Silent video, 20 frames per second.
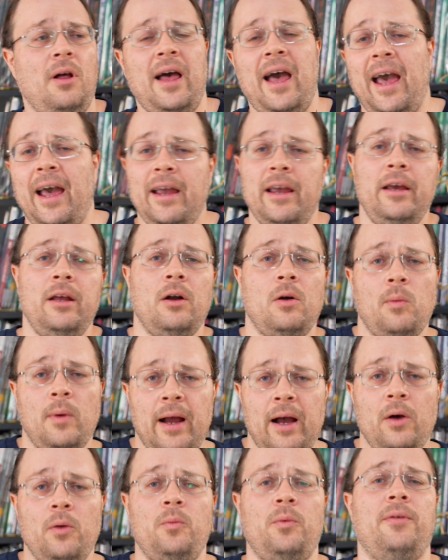hanging
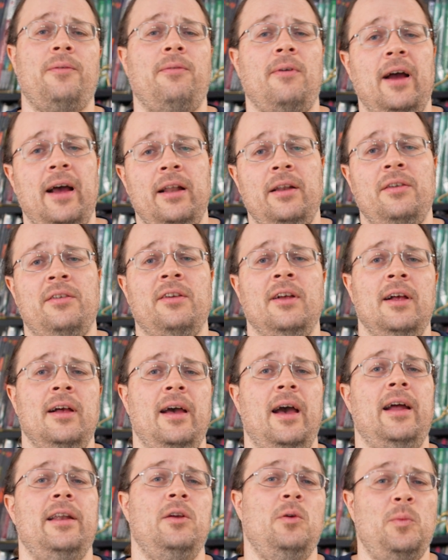around with friends
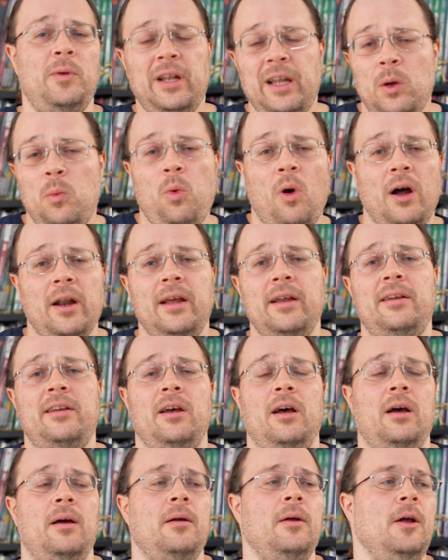and you really wanted
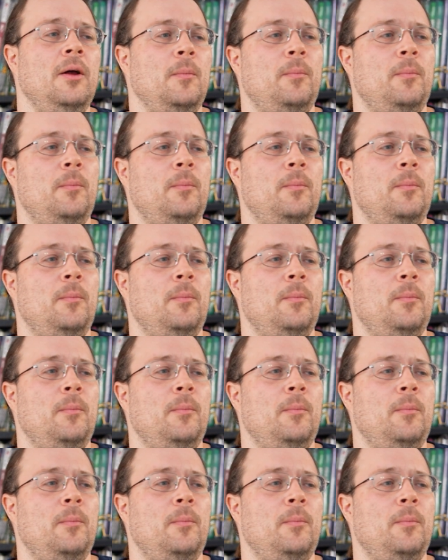to